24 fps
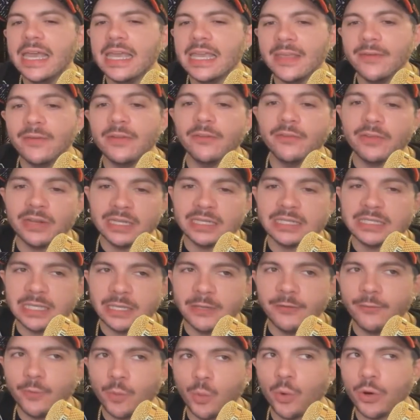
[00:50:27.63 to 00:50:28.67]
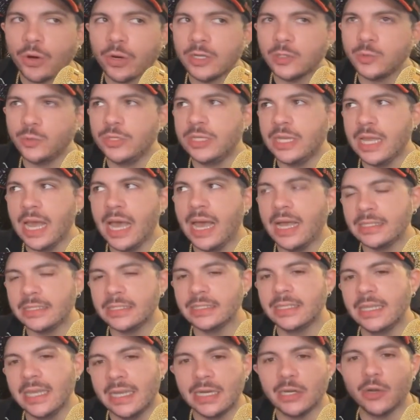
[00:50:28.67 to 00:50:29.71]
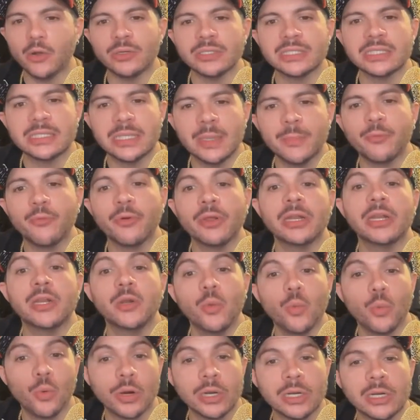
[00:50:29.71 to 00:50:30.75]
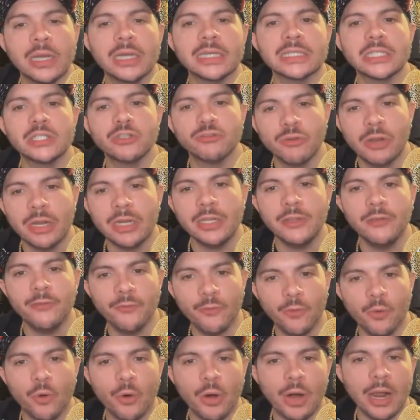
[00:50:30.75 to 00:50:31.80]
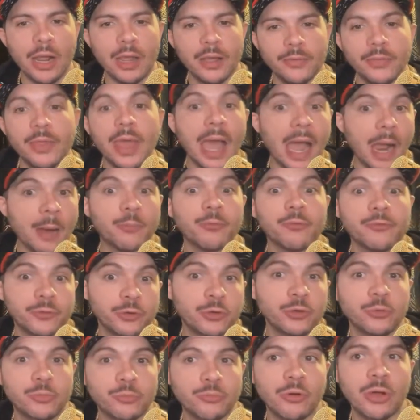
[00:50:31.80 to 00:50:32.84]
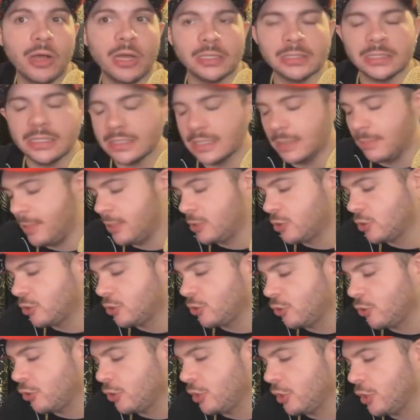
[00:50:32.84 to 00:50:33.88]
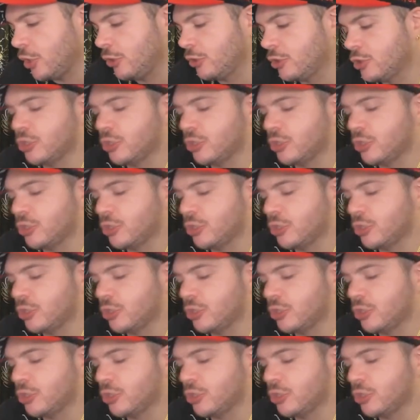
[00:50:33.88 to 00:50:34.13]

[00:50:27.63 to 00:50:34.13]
even if it is safe for work, because we had to get it all separated and organized and ready for the app review process I mentioned earlier.